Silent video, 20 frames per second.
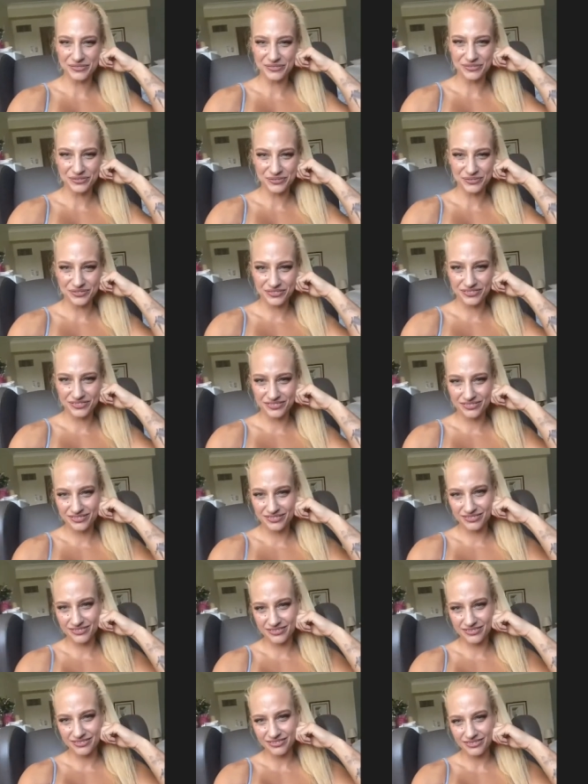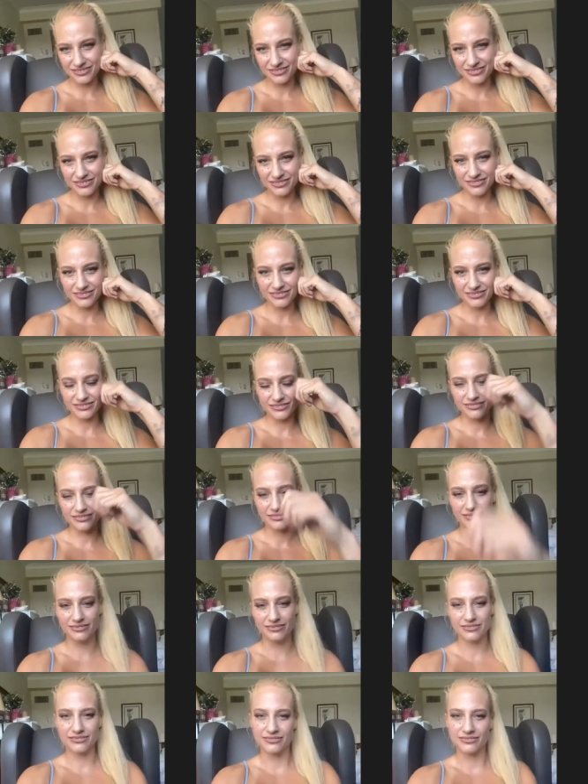Thanks, Aki. If you go to Stephen next,
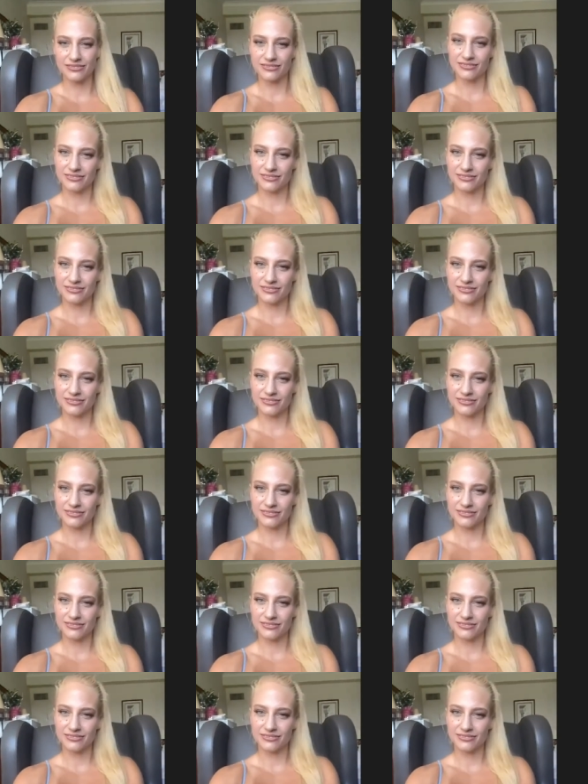please.